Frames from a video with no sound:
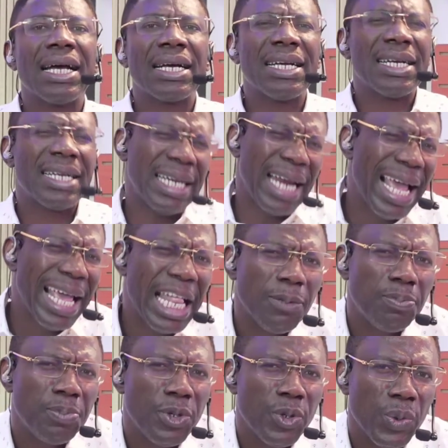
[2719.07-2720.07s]
Can I
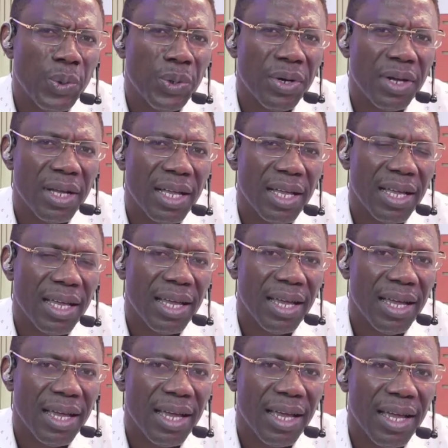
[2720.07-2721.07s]
help you?
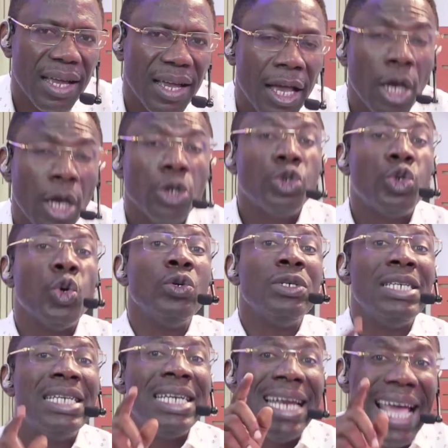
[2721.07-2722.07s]
You
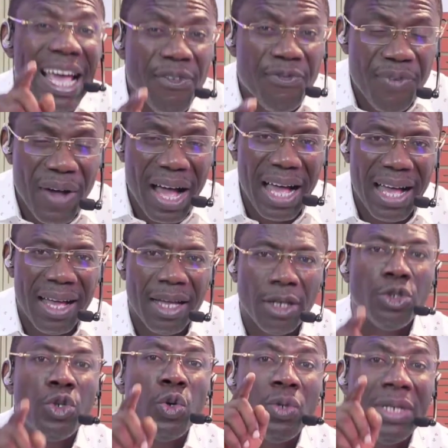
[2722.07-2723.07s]
never
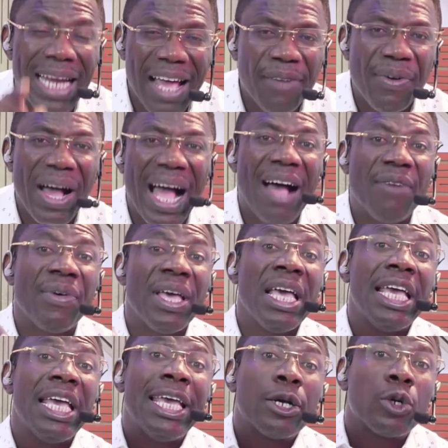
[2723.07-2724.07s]
have
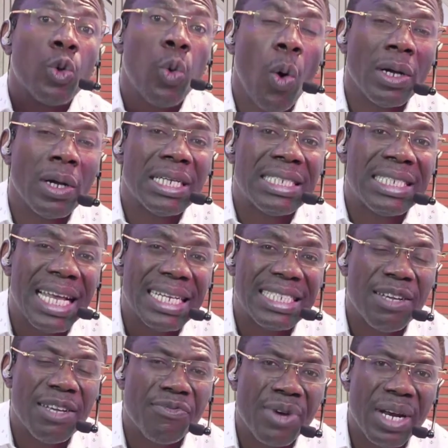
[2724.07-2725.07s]
a
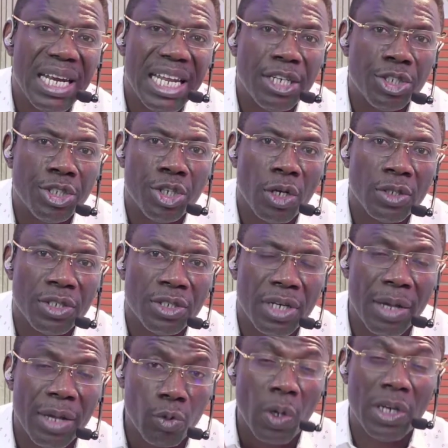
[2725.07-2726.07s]
qualitative
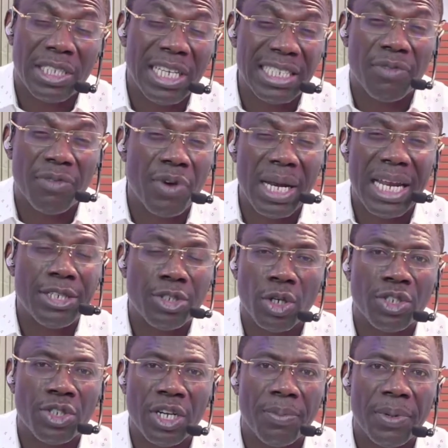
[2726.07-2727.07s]

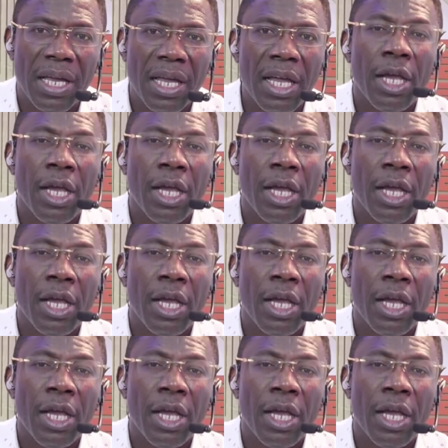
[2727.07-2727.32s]
relationship